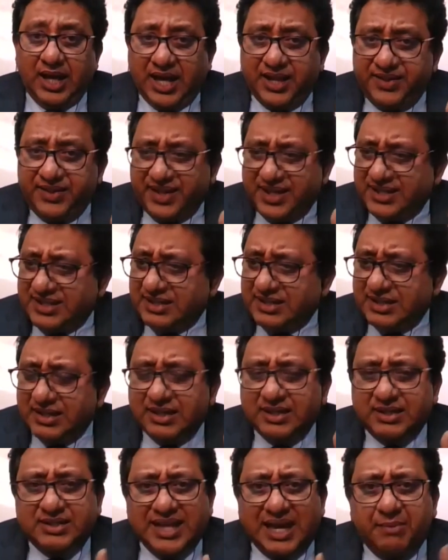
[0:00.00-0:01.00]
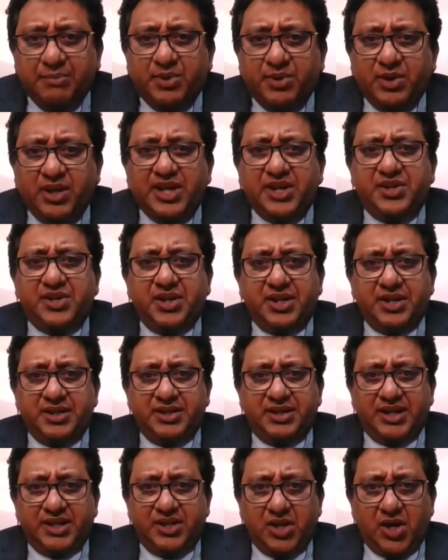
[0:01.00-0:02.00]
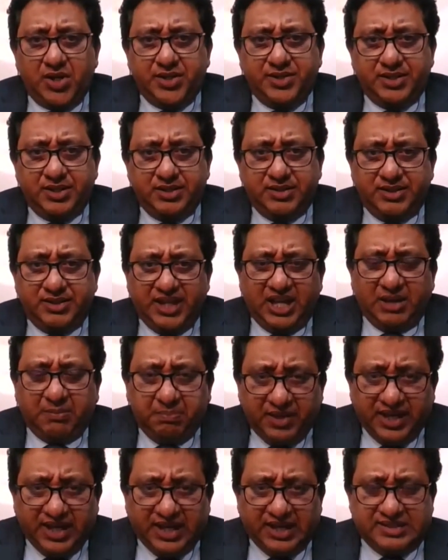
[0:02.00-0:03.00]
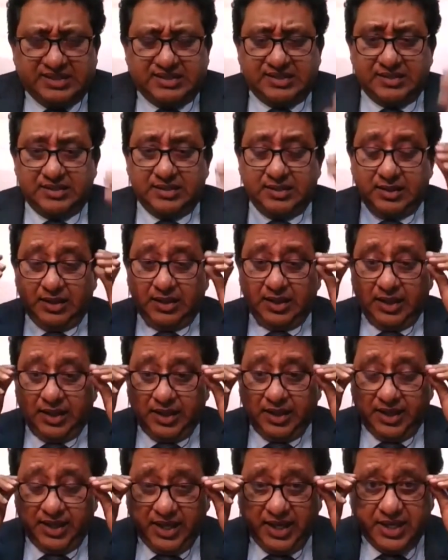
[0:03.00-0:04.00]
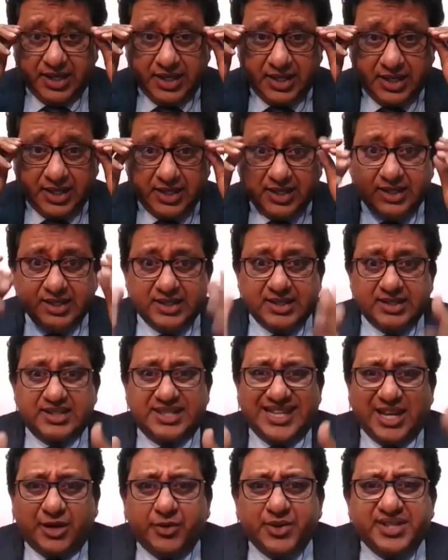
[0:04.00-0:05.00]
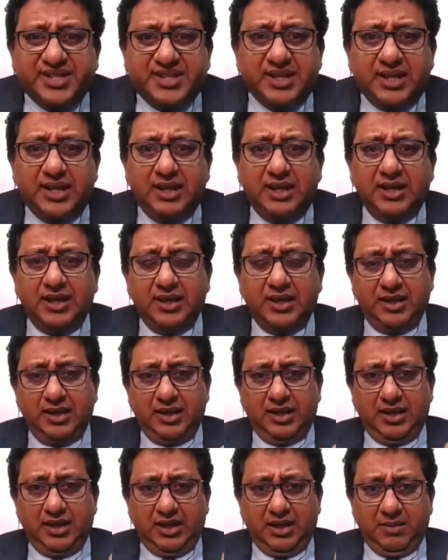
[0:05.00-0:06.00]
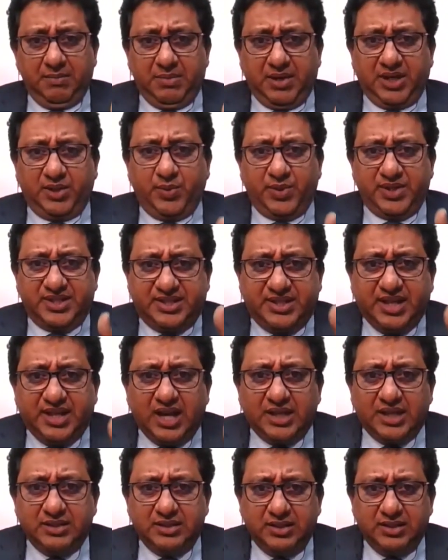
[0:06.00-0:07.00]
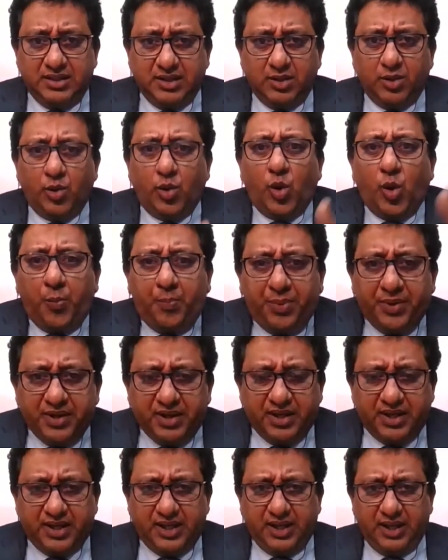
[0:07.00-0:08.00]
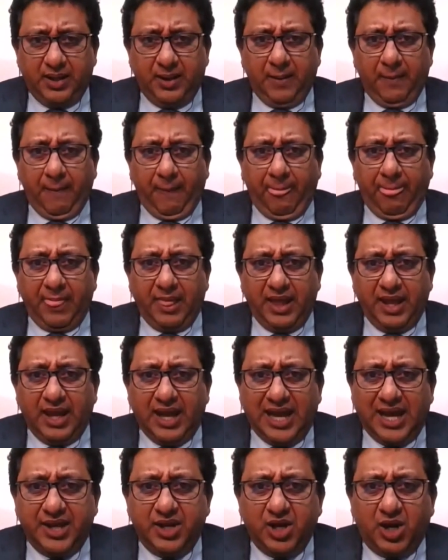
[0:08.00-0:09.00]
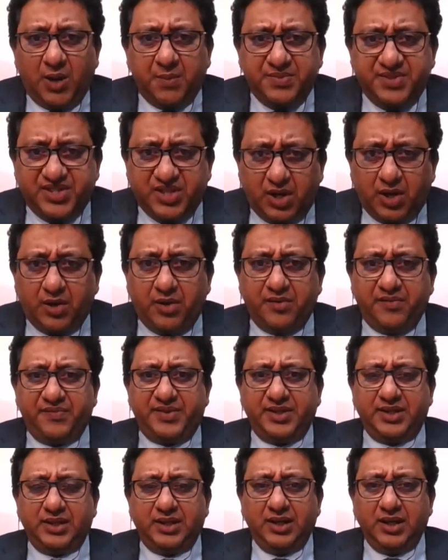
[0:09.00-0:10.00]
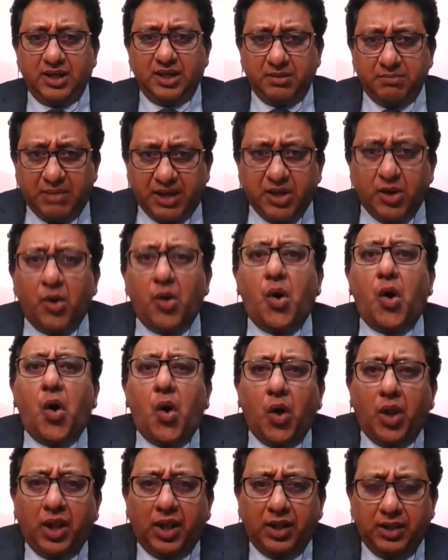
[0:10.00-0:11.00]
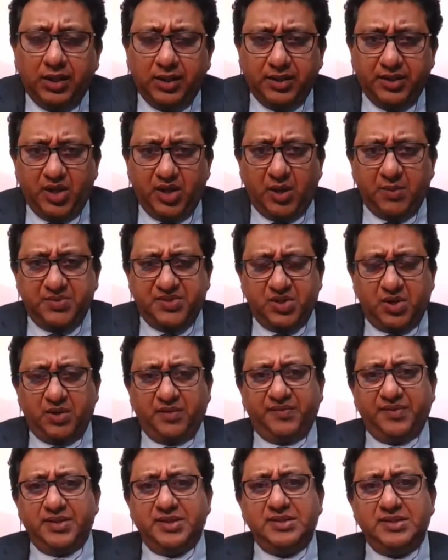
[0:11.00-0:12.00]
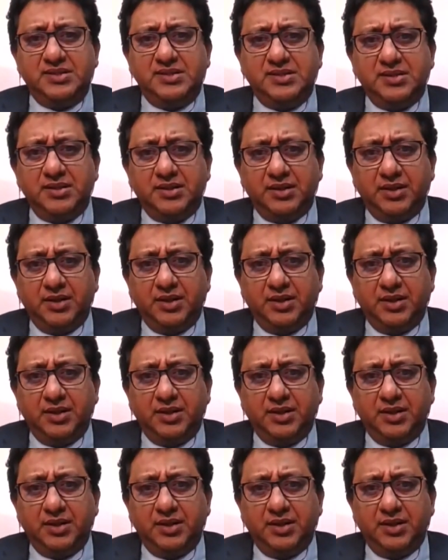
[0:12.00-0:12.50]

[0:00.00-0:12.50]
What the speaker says: And this tabulation did not take place in secrecy, but was done openly and observed by all the observers.